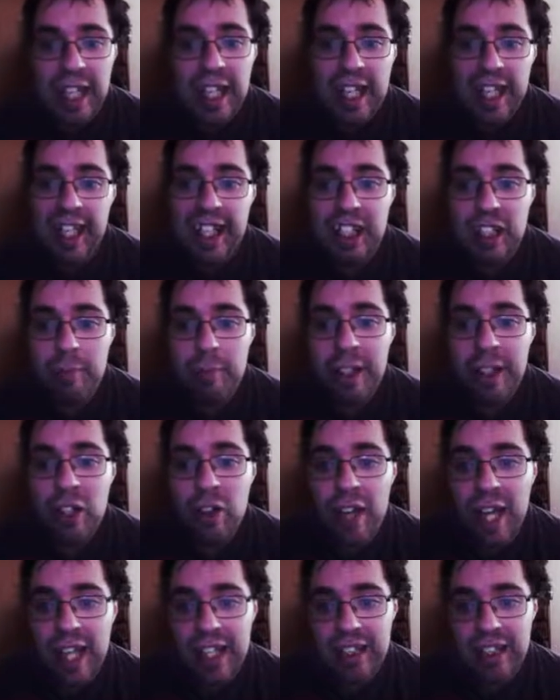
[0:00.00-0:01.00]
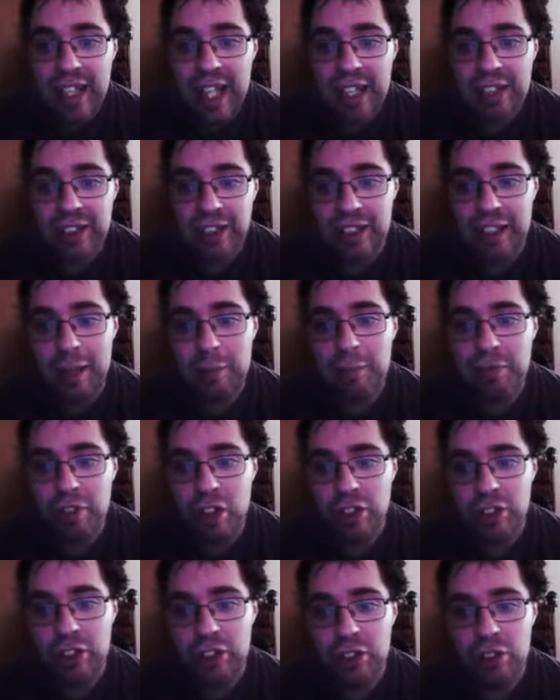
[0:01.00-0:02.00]
Each amino acid has the same
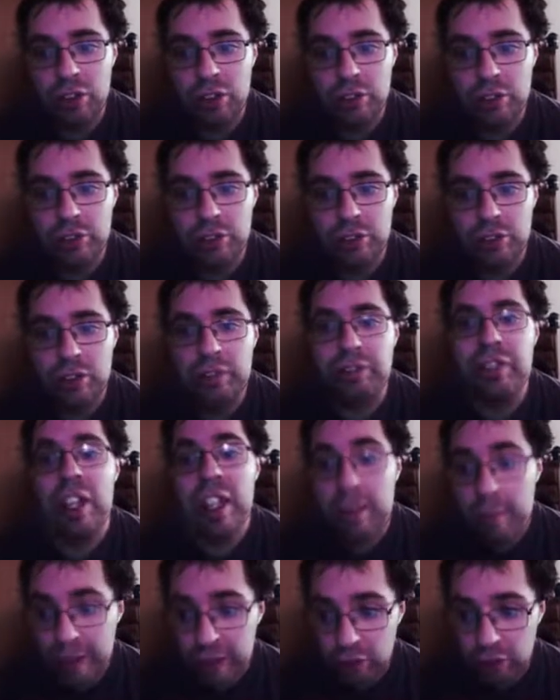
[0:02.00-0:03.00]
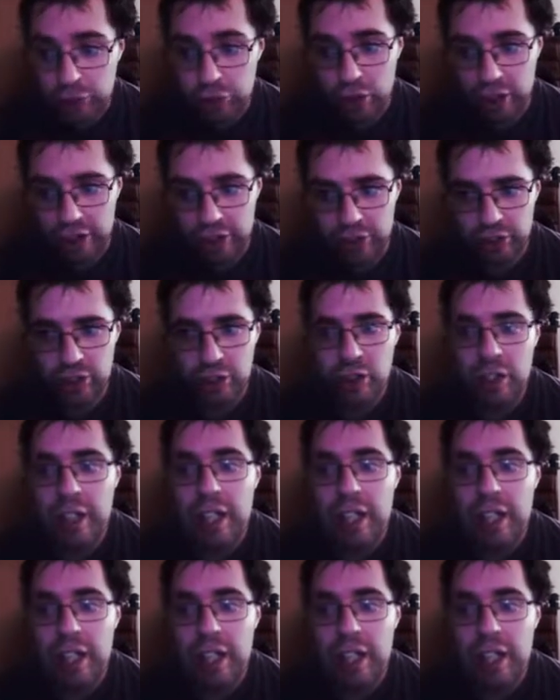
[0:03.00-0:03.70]
fundamental structure,